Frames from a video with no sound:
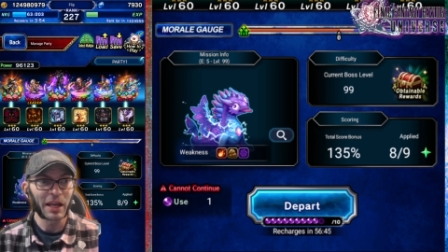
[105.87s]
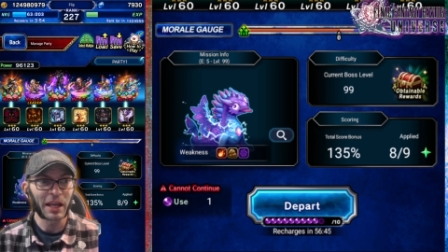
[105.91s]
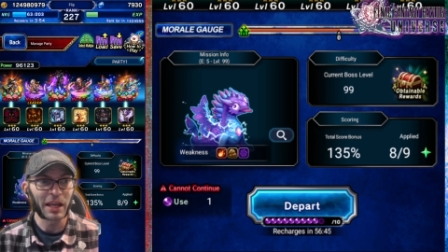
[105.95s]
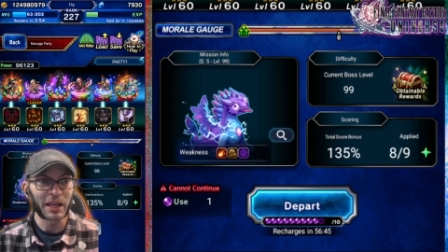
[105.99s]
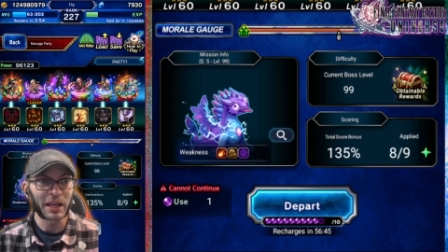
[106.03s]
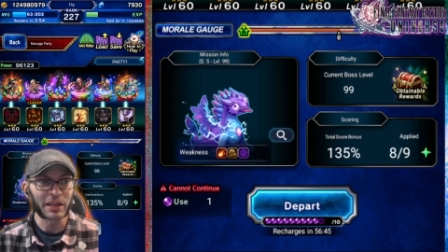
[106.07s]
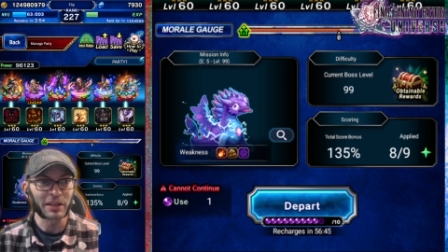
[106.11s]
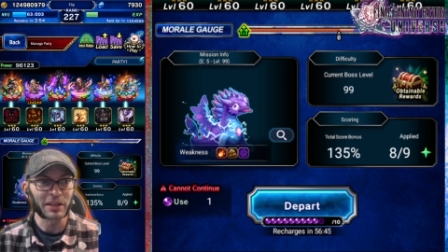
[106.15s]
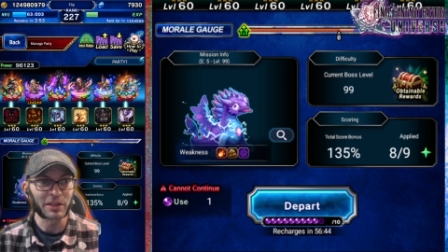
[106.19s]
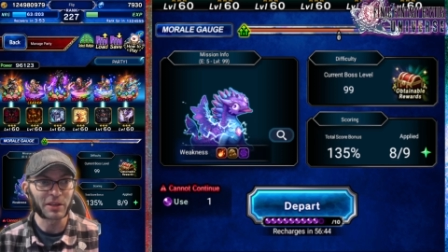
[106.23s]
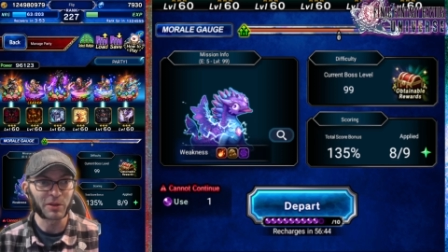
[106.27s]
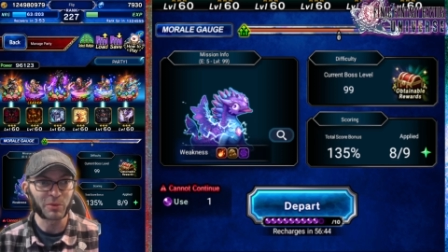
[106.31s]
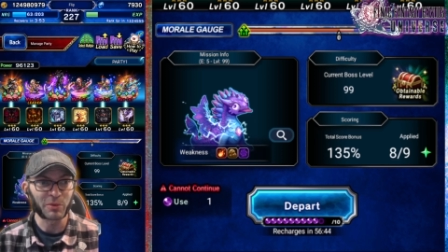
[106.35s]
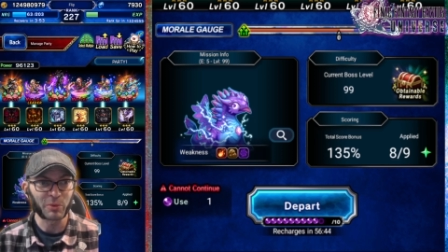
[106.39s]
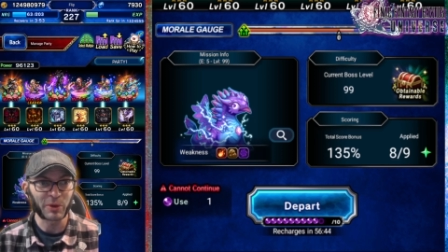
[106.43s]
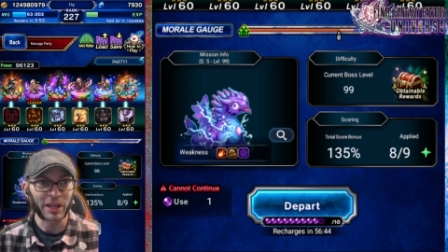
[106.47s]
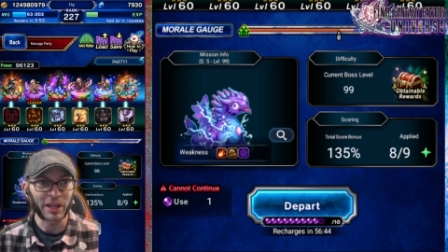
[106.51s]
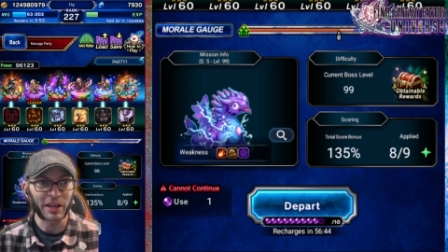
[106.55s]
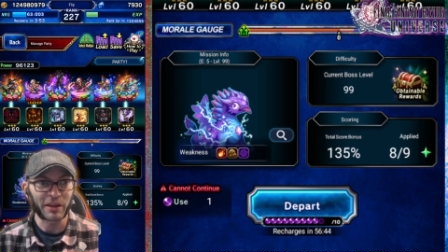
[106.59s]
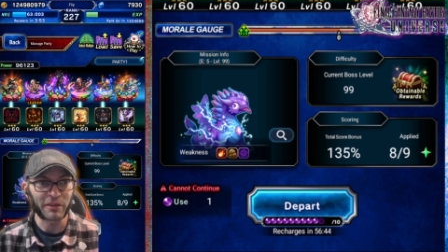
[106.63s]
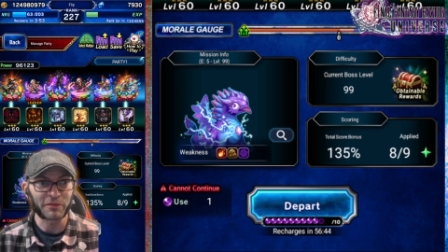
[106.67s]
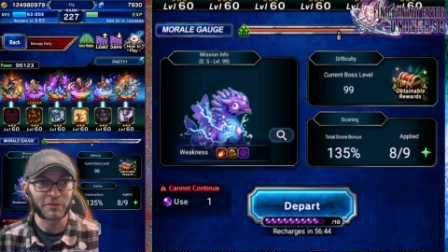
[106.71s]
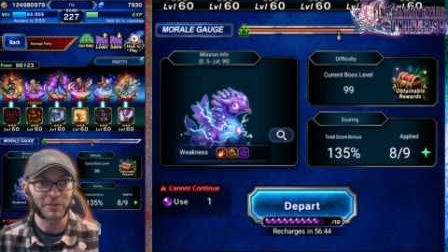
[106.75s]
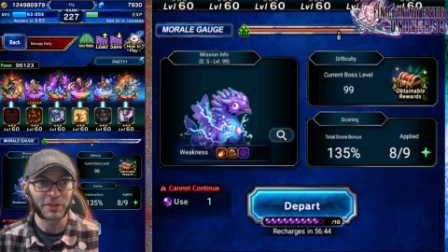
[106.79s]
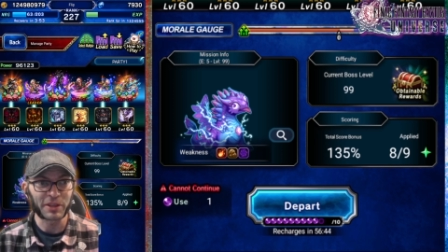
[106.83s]
And we
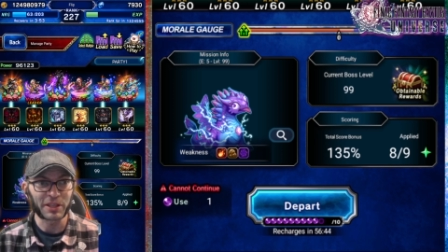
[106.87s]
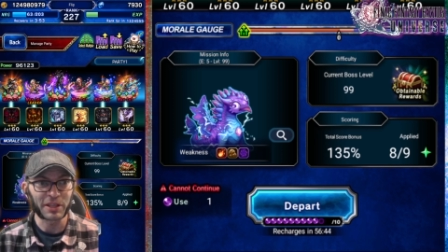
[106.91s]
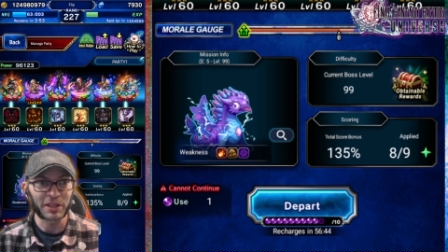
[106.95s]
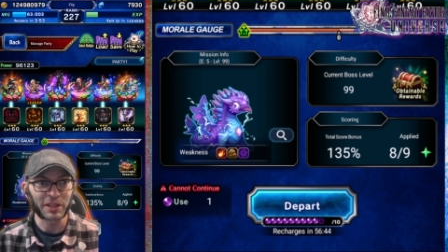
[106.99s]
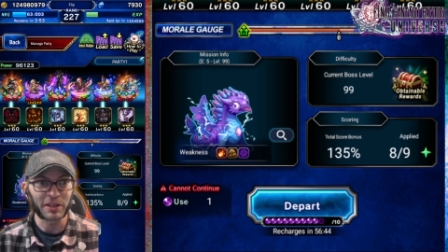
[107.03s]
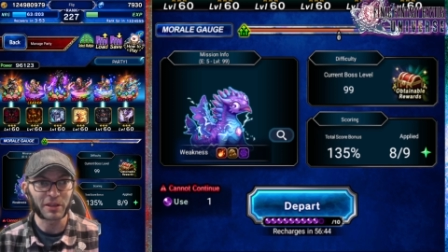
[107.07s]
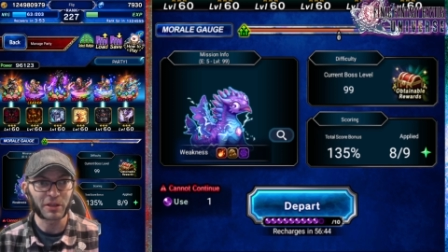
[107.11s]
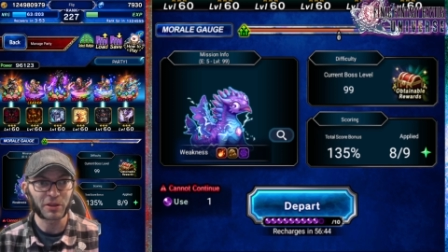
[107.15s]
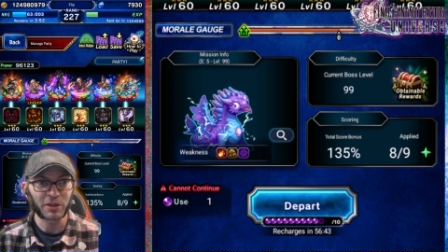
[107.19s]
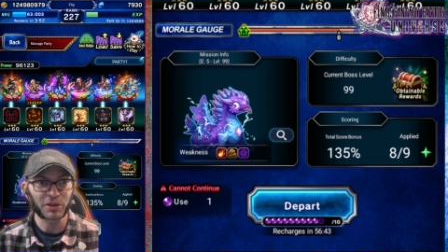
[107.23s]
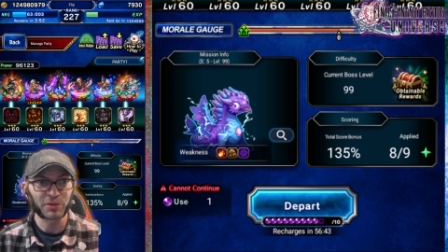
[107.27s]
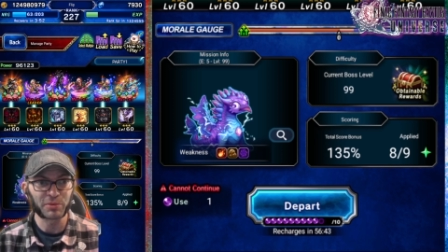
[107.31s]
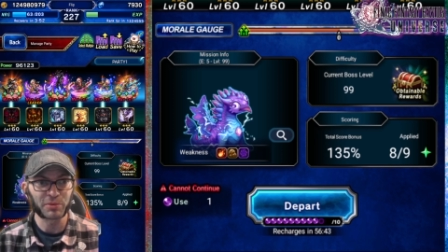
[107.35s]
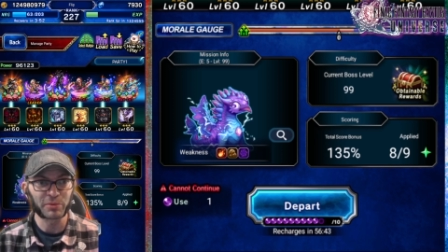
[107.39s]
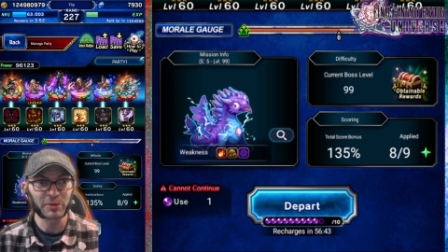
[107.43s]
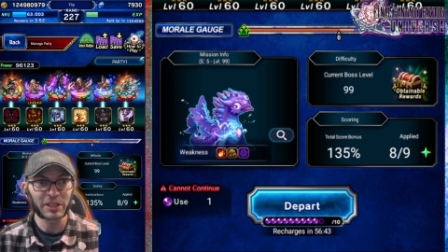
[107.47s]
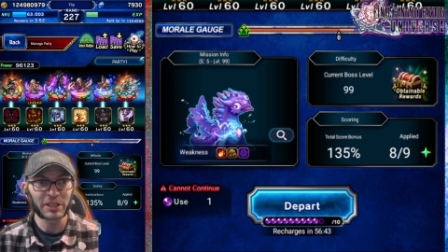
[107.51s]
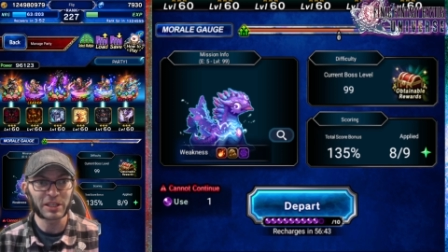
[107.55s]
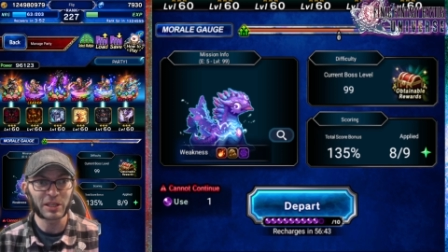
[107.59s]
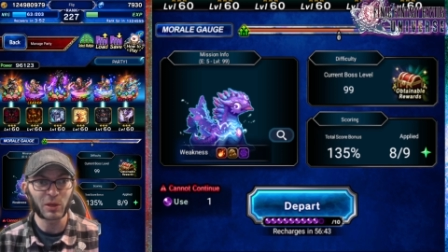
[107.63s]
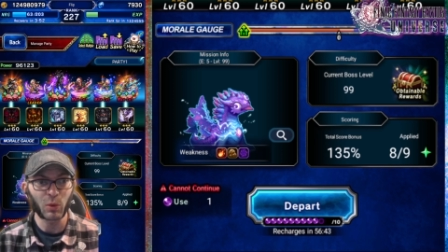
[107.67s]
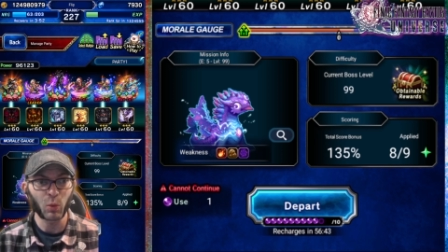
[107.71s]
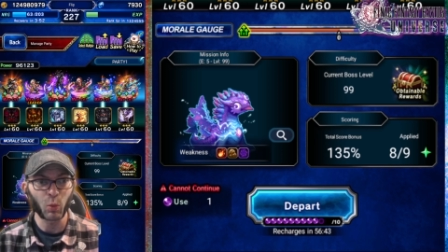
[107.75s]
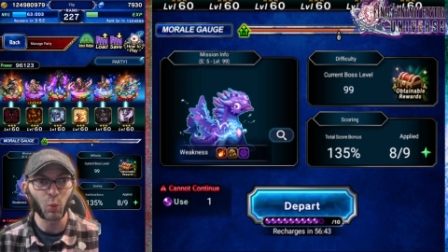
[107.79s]
have the 3